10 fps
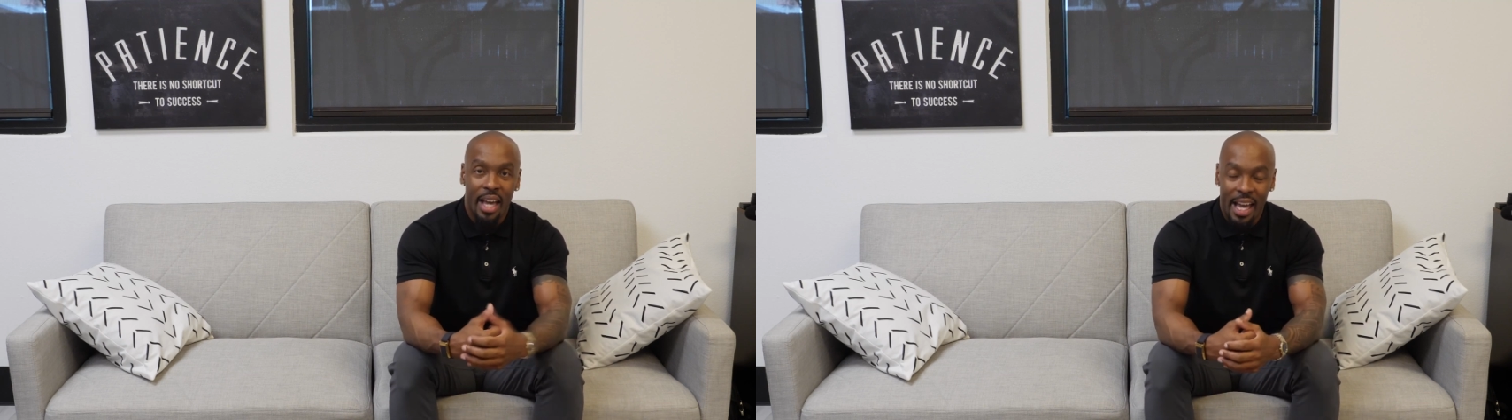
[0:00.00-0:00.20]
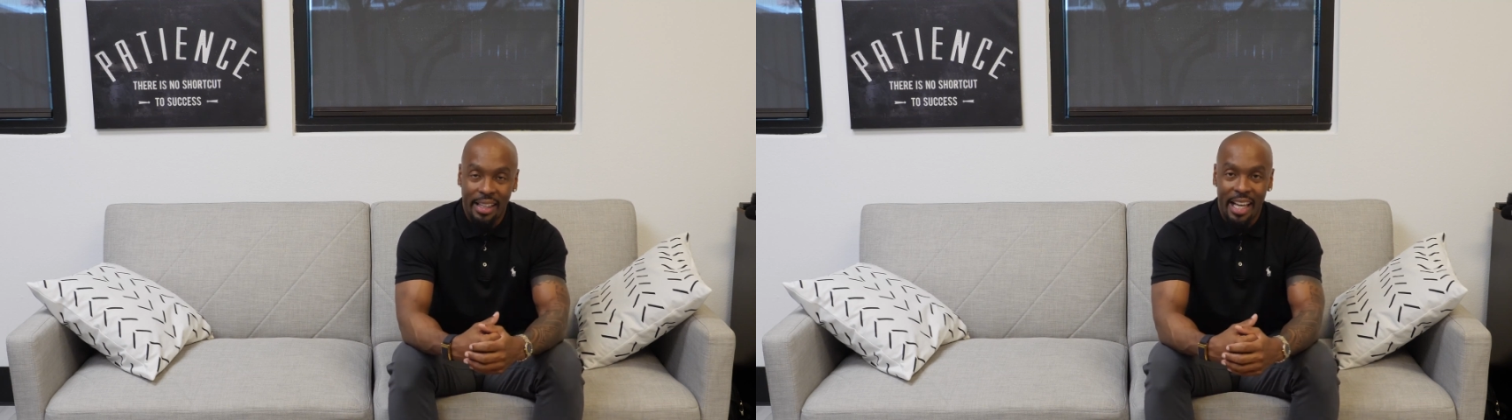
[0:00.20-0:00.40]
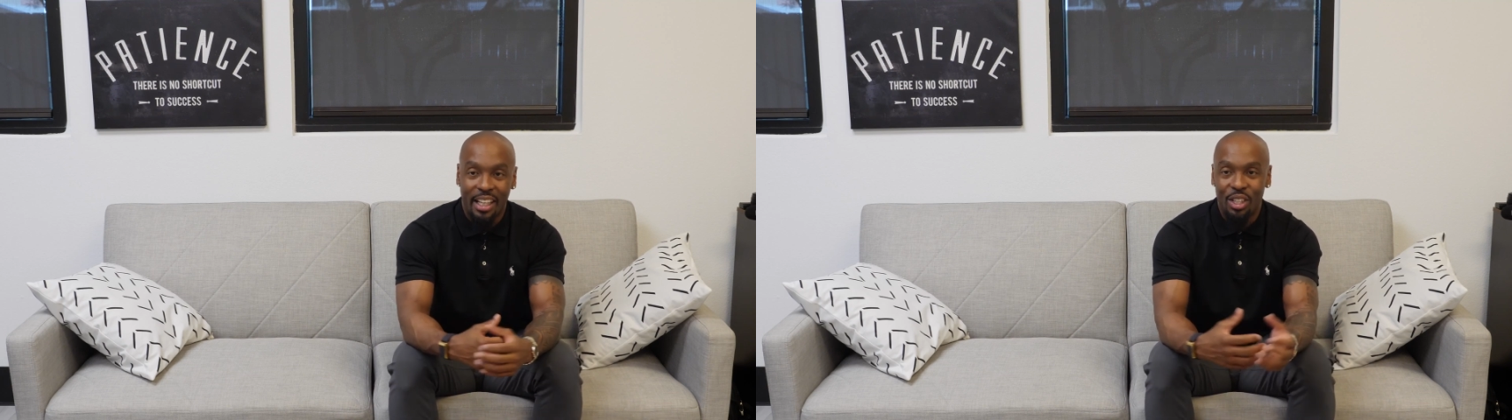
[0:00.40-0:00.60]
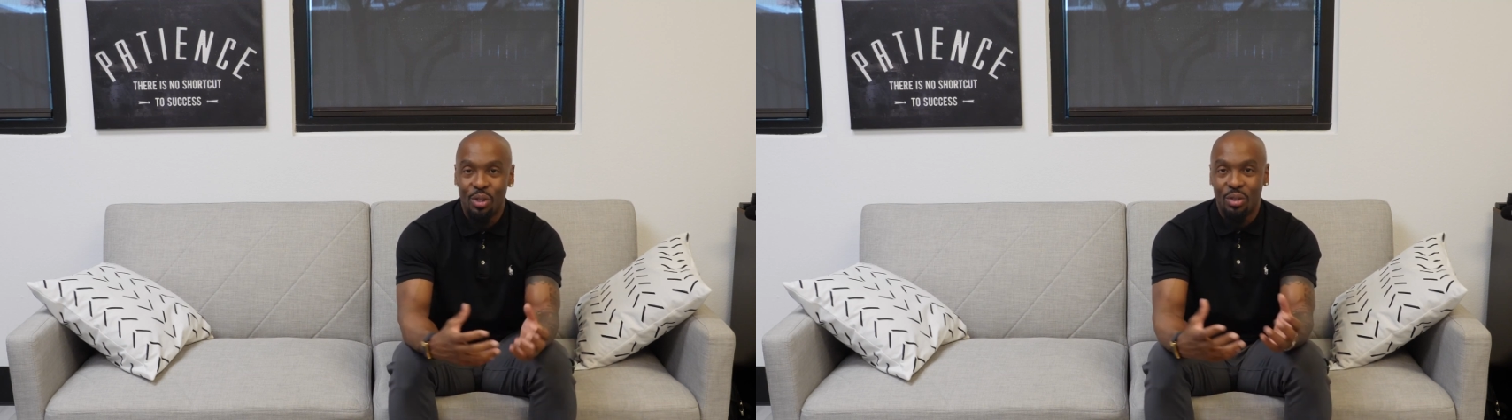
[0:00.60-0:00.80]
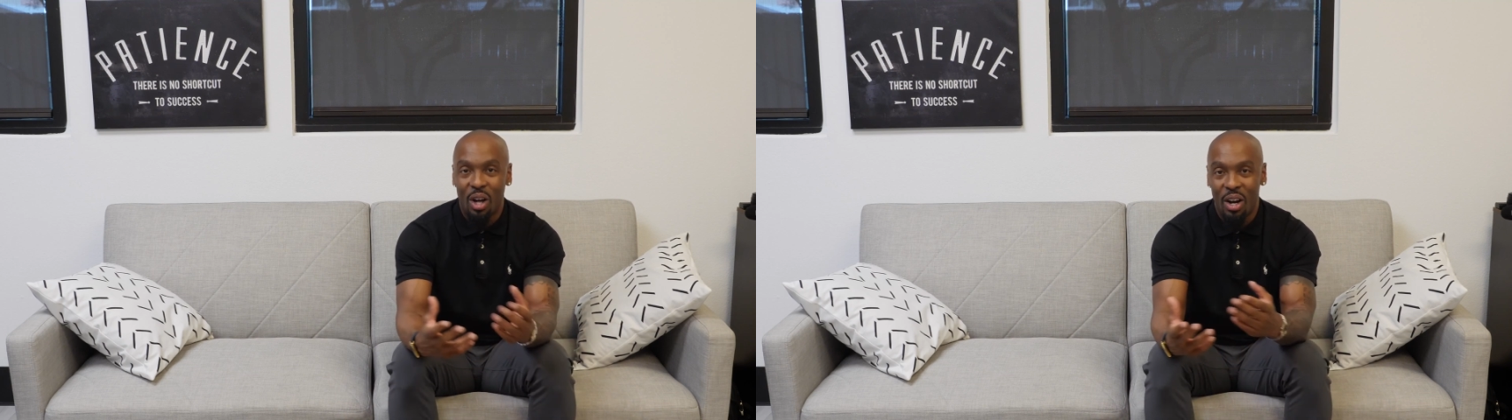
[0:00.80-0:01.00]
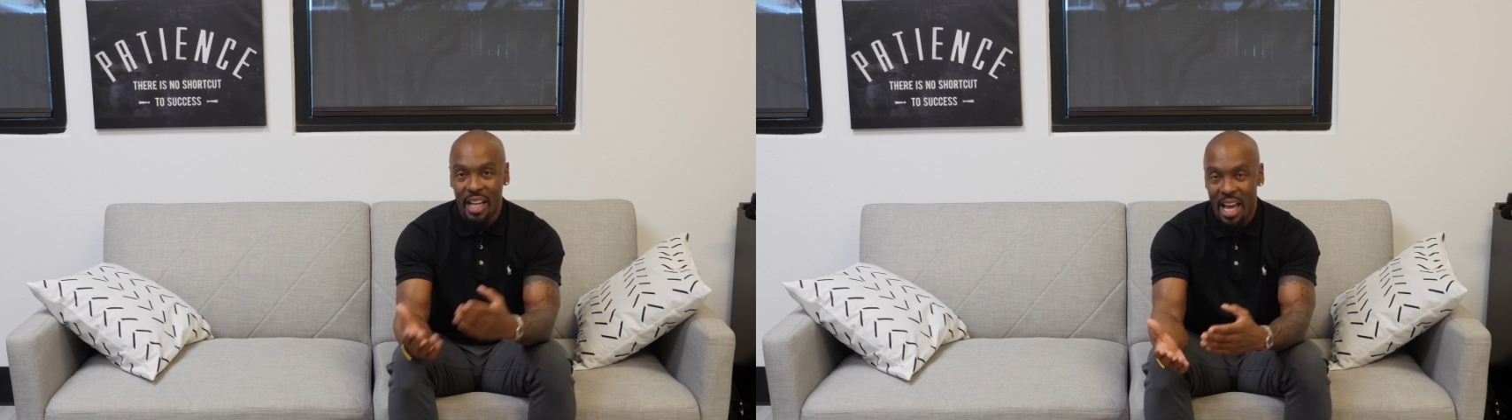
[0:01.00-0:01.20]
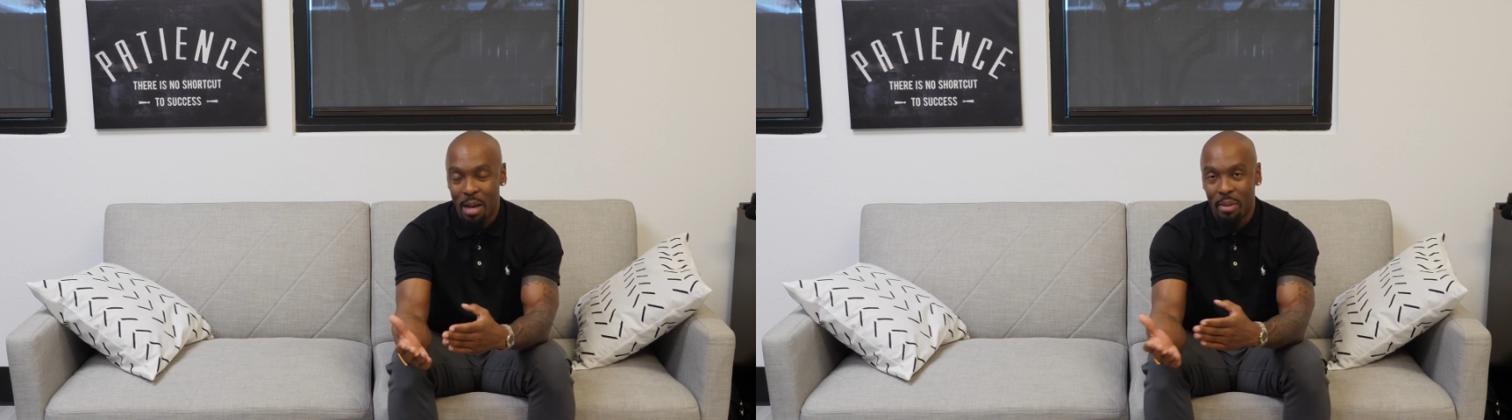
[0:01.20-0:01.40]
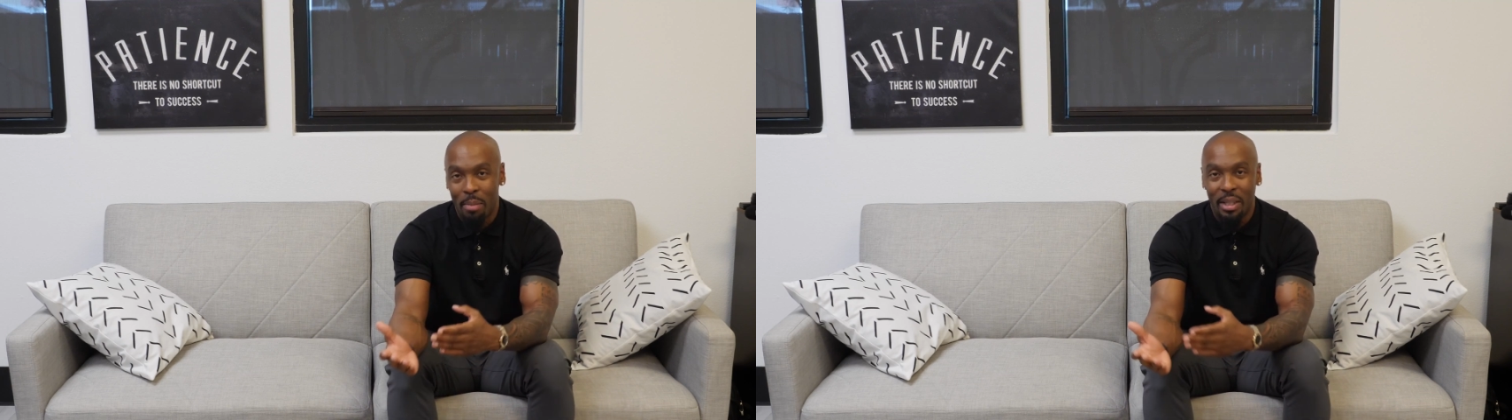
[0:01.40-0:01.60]
and they can use our
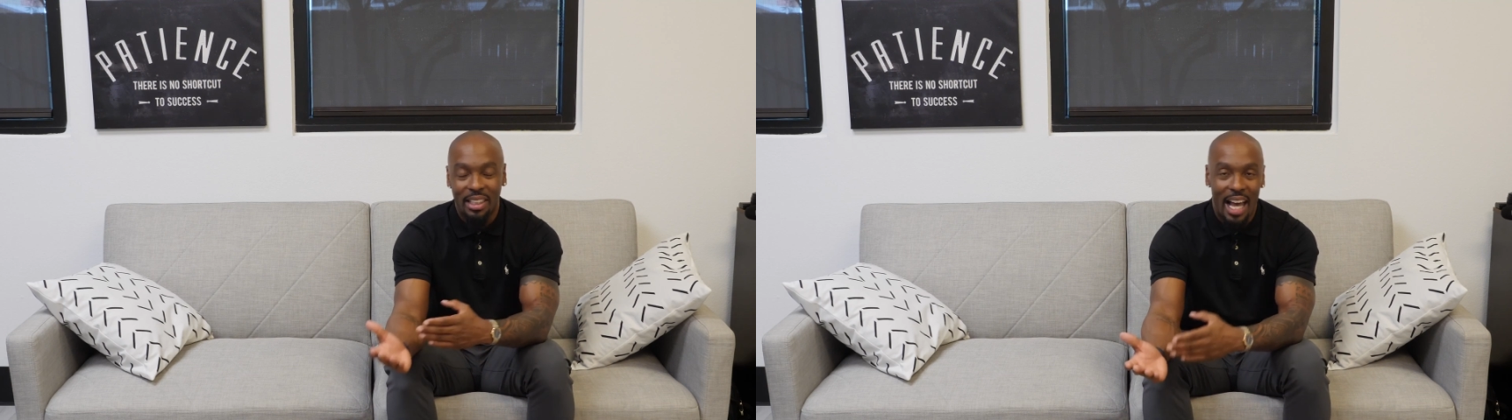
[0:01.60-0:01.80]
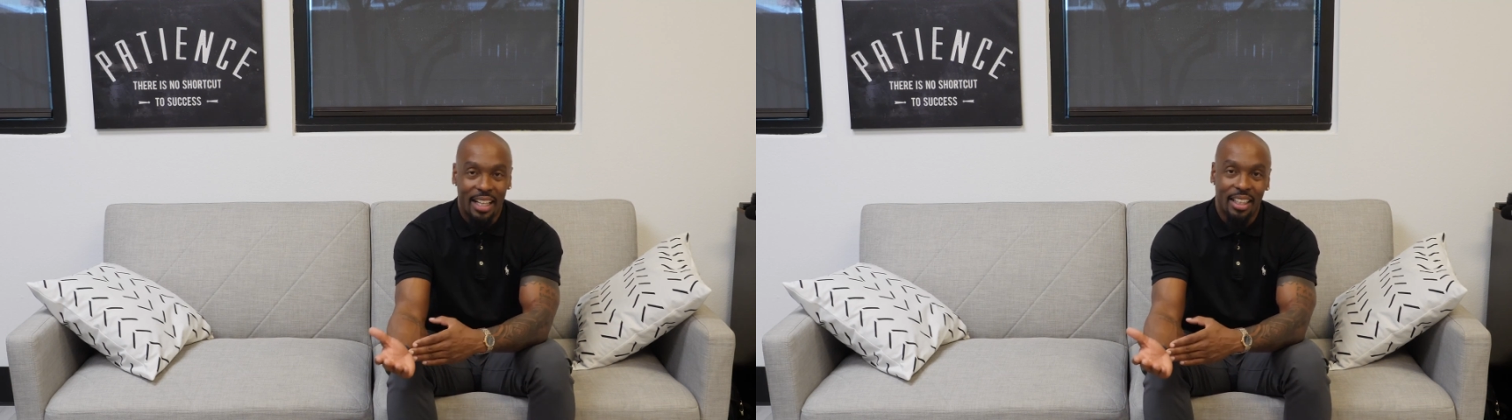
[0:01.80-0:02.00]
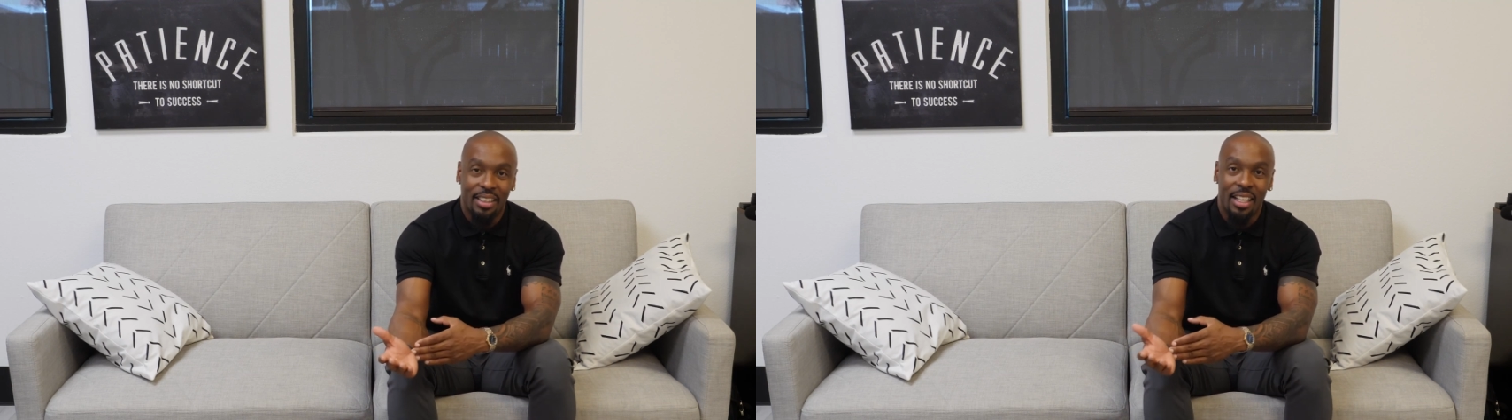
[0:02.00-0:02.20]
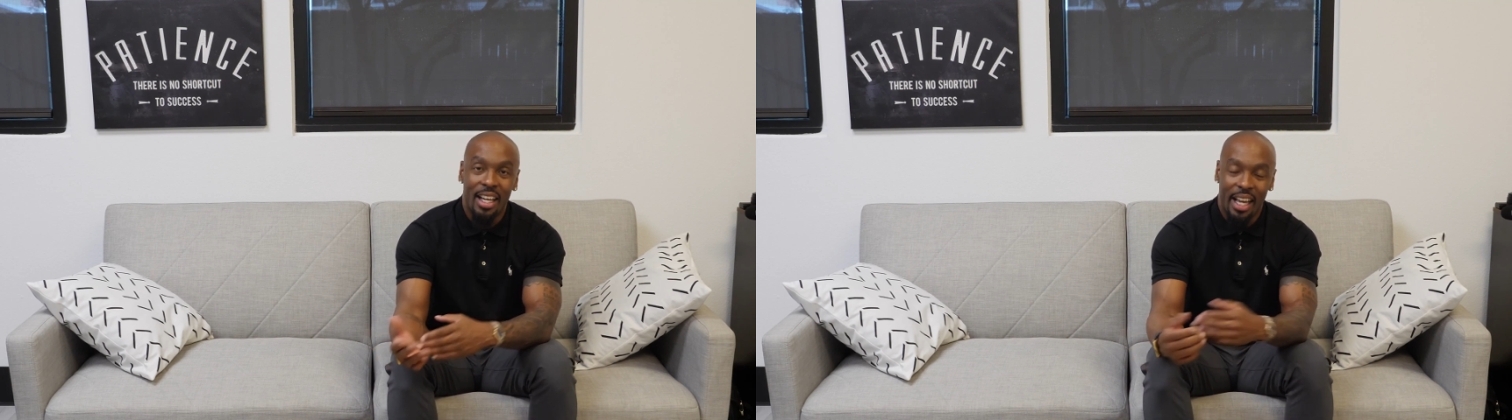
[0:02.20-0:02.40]
name, image, likeness,